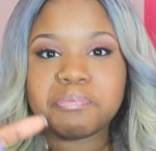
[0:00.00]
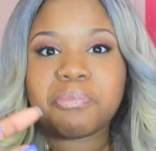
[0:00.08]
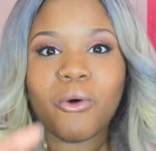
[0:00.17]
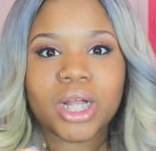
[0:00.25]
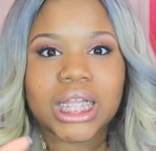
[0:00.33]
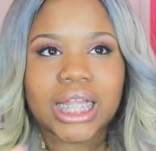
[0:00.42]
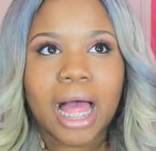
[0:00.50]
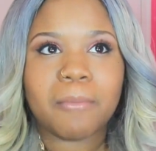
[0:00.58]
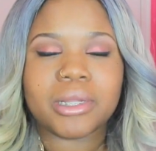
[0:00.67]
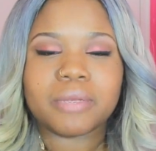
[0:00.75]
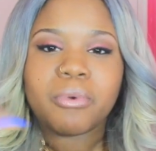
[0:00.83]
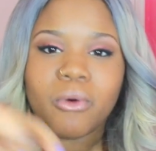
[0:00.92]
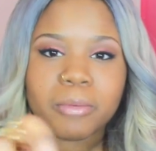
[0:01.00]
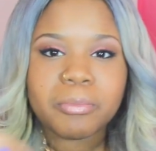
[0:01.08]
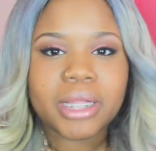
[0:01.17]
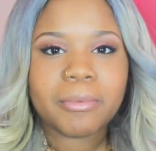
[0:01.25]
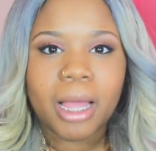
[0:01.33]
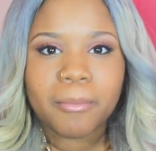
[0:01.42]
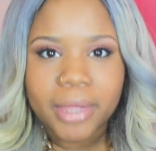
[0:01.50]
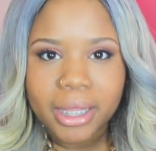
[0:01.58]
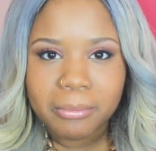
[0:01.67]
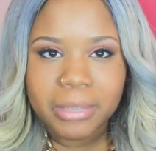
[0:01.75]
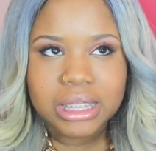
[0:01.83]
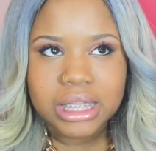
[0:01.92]
pouring a lot, but pouring bit by
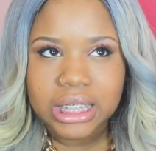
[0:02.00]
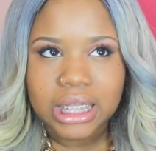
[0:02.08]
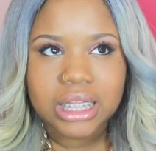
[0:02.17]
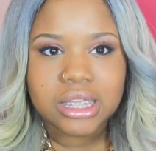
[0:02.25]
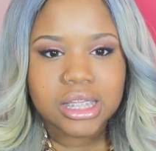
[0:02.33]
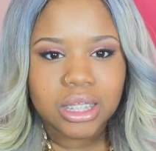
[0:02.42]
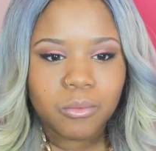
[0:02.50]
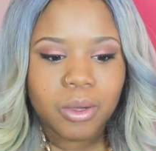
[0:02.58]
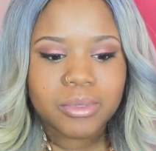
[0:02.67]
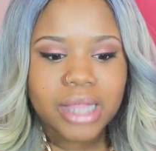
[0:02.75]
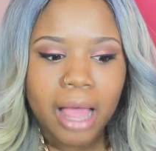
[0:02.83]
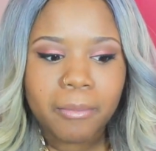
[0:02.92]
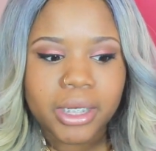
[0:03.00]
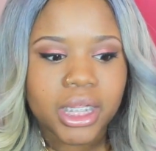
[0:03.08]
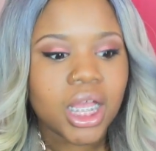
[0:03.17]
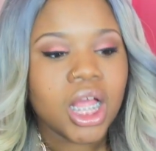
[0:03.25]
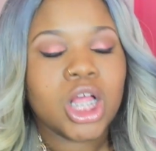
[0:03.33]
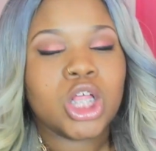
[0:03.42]
bit, mixing it and seeing what was happening.